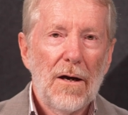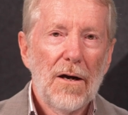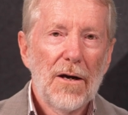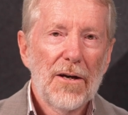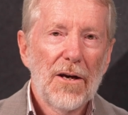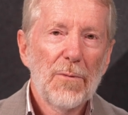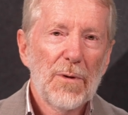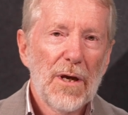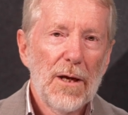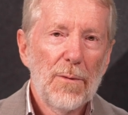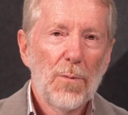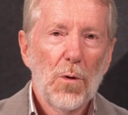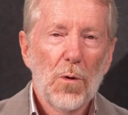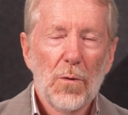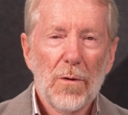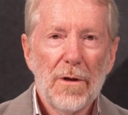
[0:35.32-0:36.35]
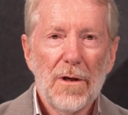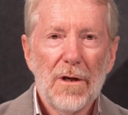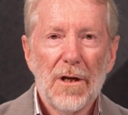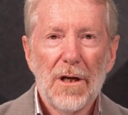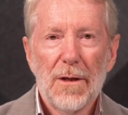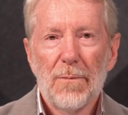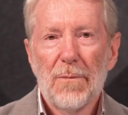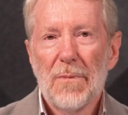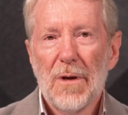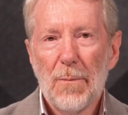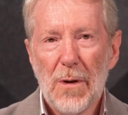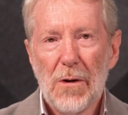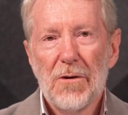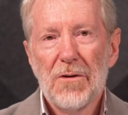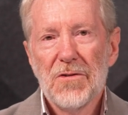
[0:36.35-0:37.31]
Hi, I'm Ken Baldwin. I'm
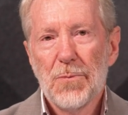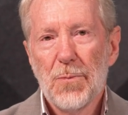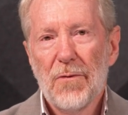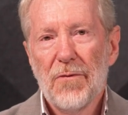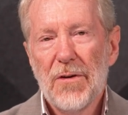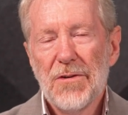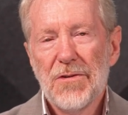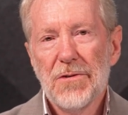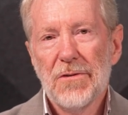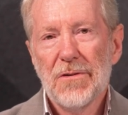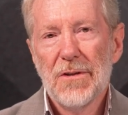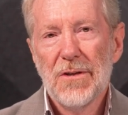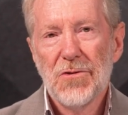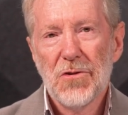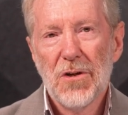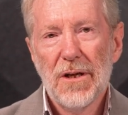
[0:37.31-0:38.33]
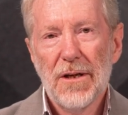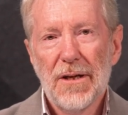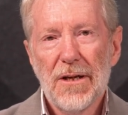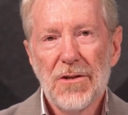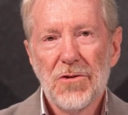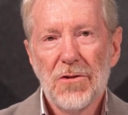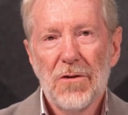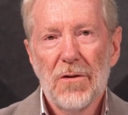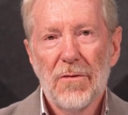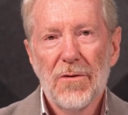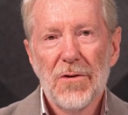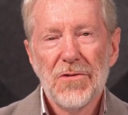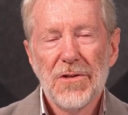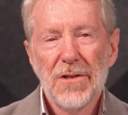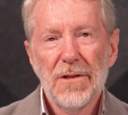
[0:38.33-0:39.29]
Emeritus Professor at the Australian National
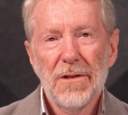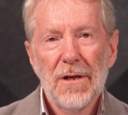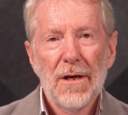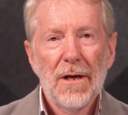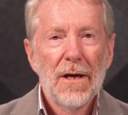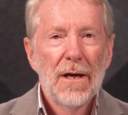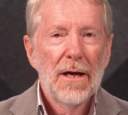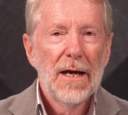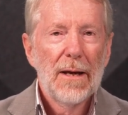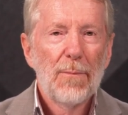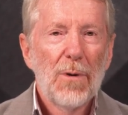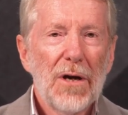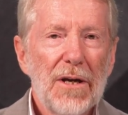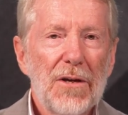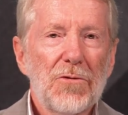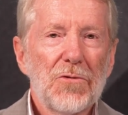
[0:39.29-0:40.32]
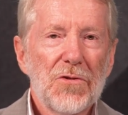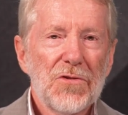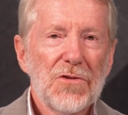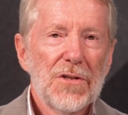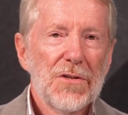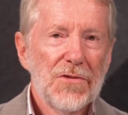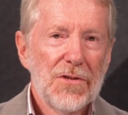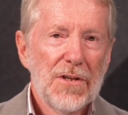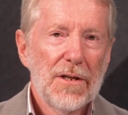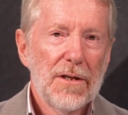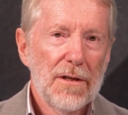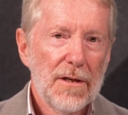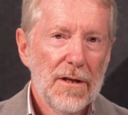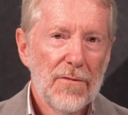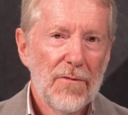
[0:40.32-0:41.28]
University, and my interest is
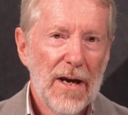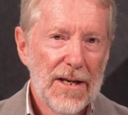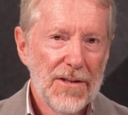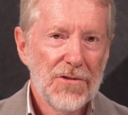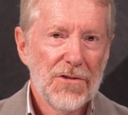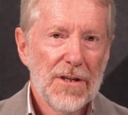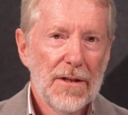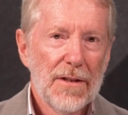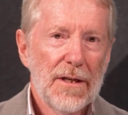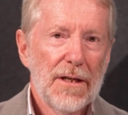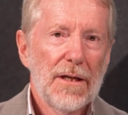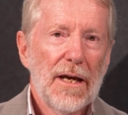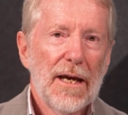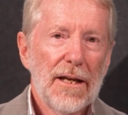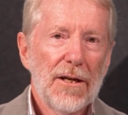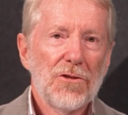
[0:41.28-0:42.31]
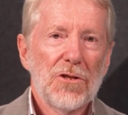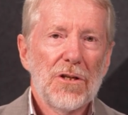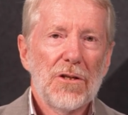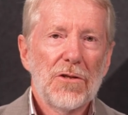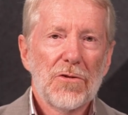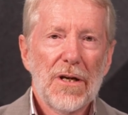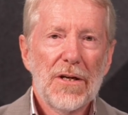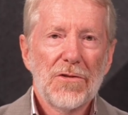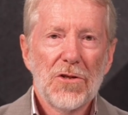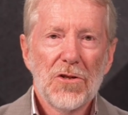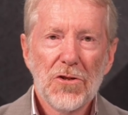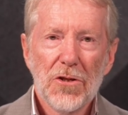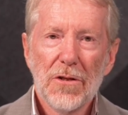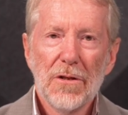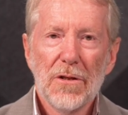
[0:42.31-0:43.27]
in advancing the energy
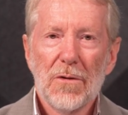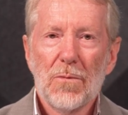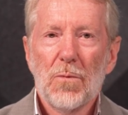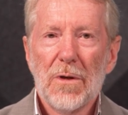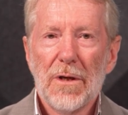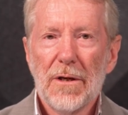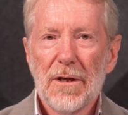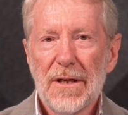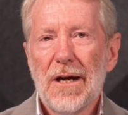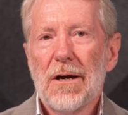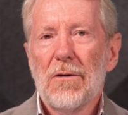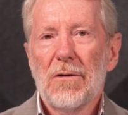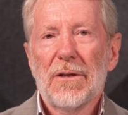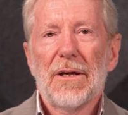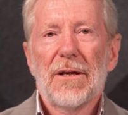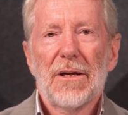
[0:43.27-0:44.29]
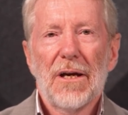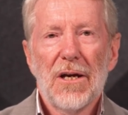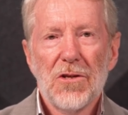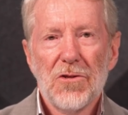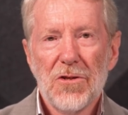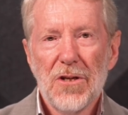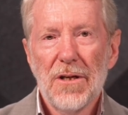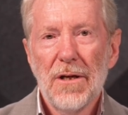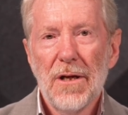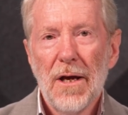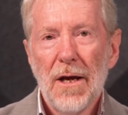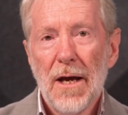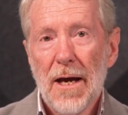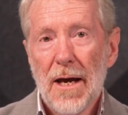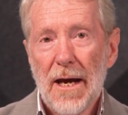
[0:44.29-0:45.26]
transition that we are currently engaged in
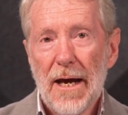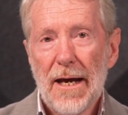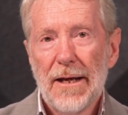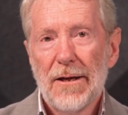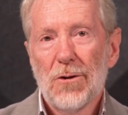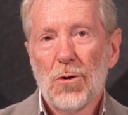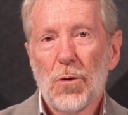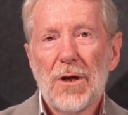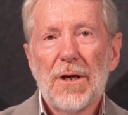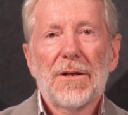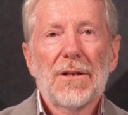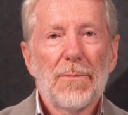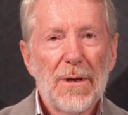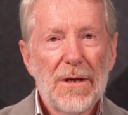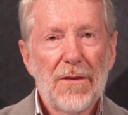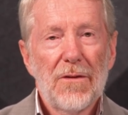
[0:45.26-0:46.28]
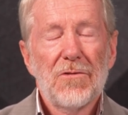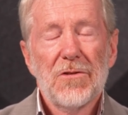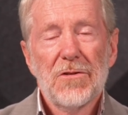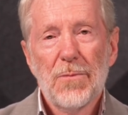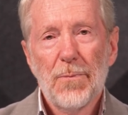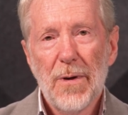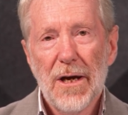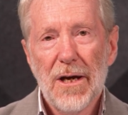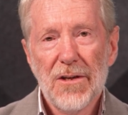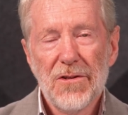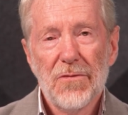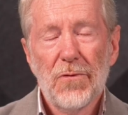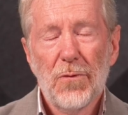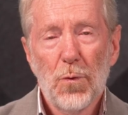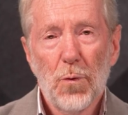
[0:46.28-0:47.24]
and looking at the best
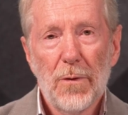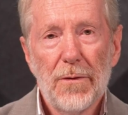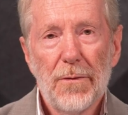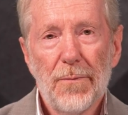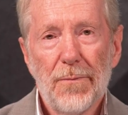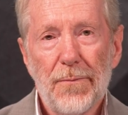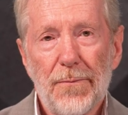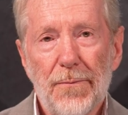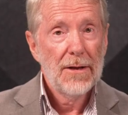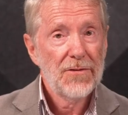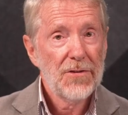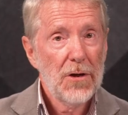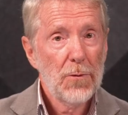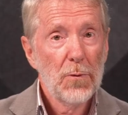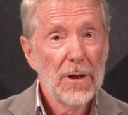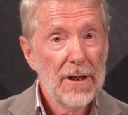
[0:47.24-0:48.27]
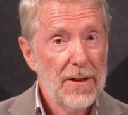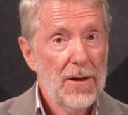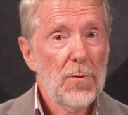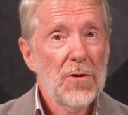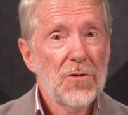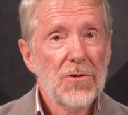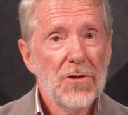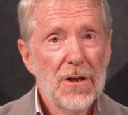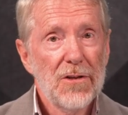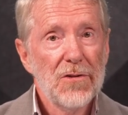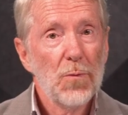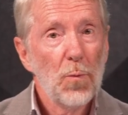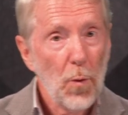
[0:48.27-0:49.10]
path forward. And so, really, the question is